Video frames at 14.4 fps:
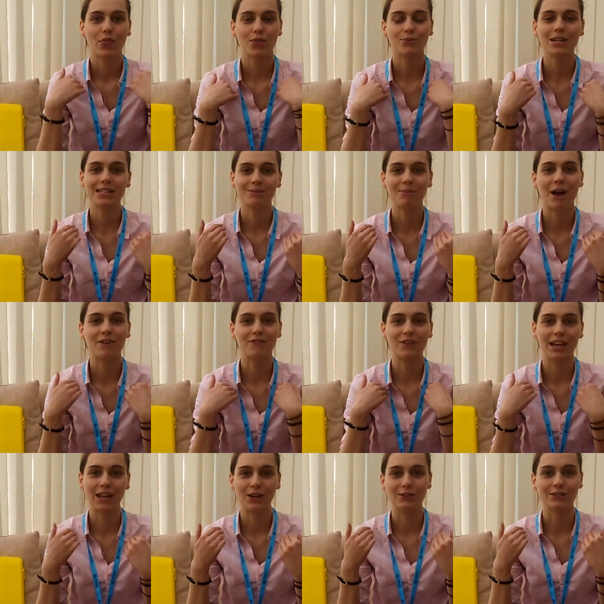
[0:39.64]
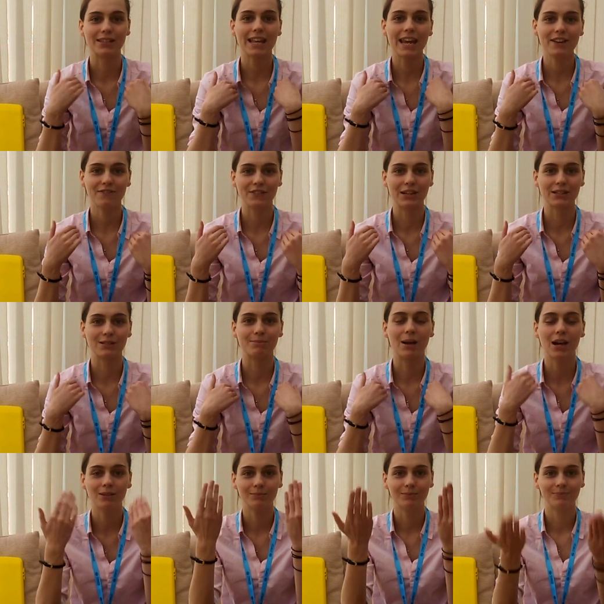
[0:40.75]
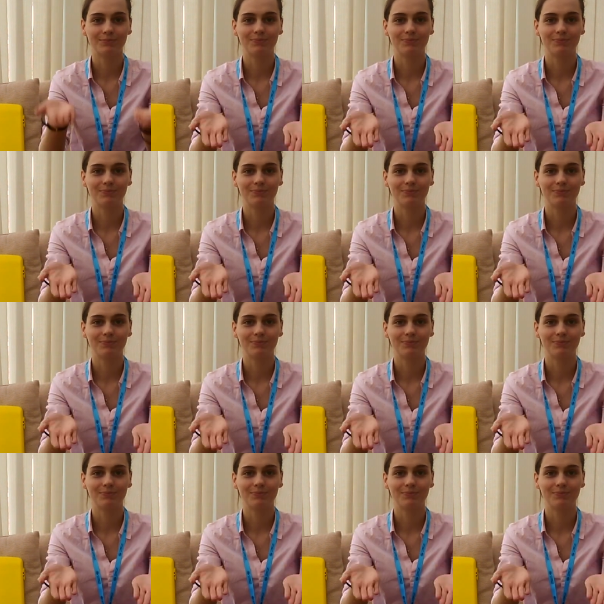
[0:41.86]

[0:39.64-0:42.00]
Three smart fellows, they felt smart.